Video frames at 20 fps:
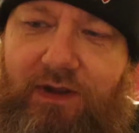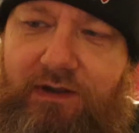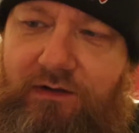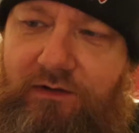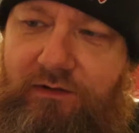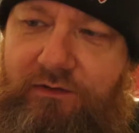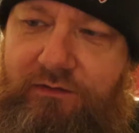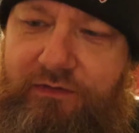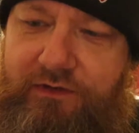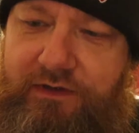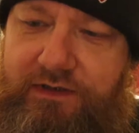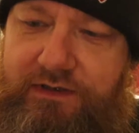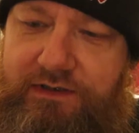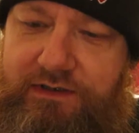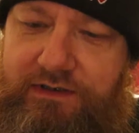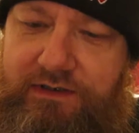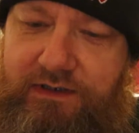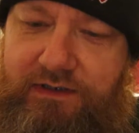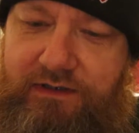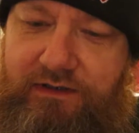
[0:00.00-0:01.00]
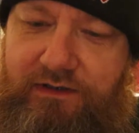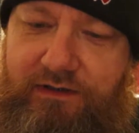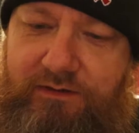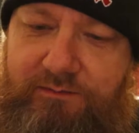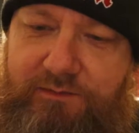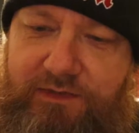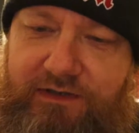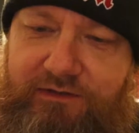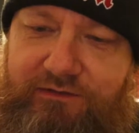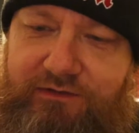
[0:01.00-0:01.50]
on
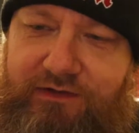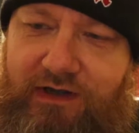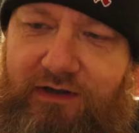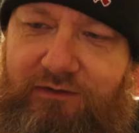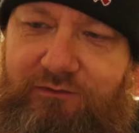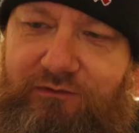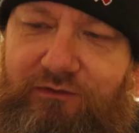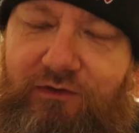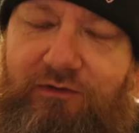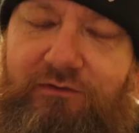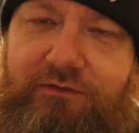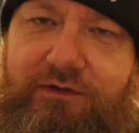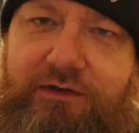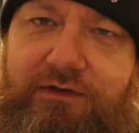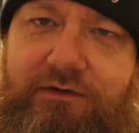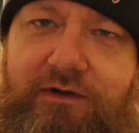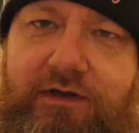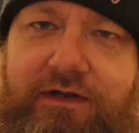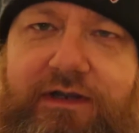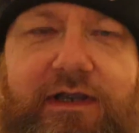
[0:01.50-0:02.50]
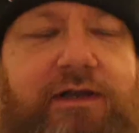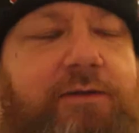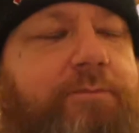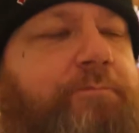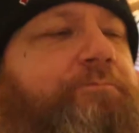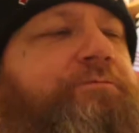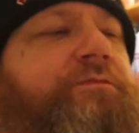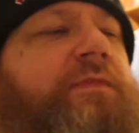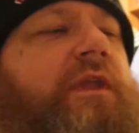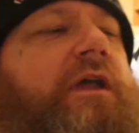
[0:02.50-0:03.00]
the east coast of the United Kingdom.